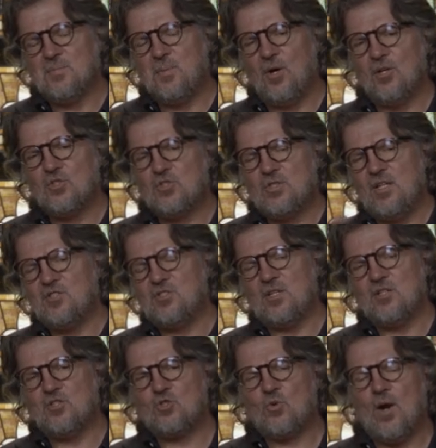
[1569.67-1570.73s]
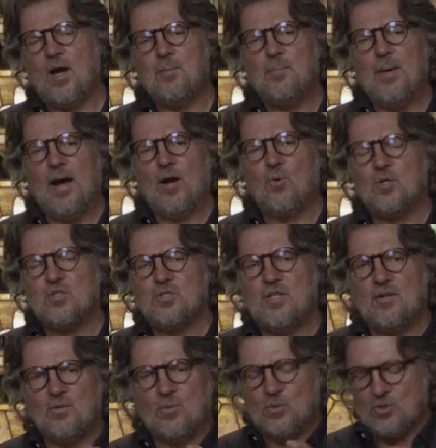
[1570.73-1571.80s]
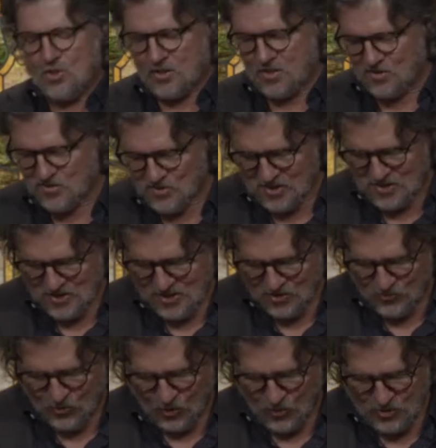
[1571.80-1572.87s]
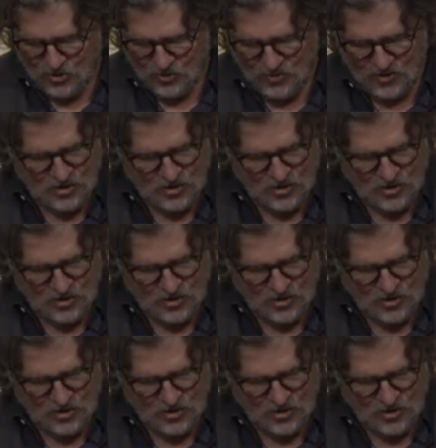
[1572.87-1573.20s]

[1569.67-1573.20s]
Paul sees it described backwards. David was looking forward to